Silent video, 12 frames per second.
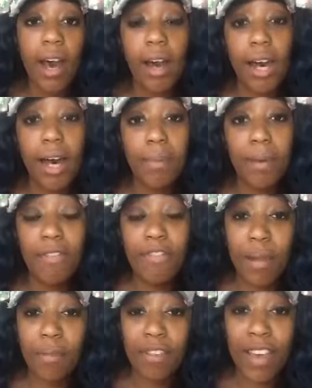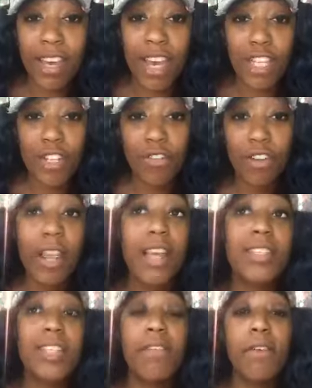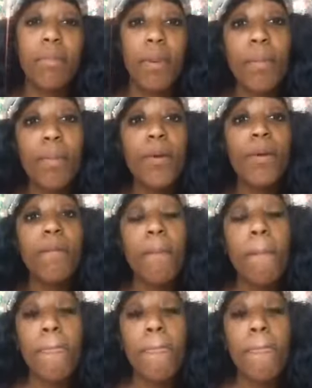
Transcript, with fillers: um, a family vacation for like seven people.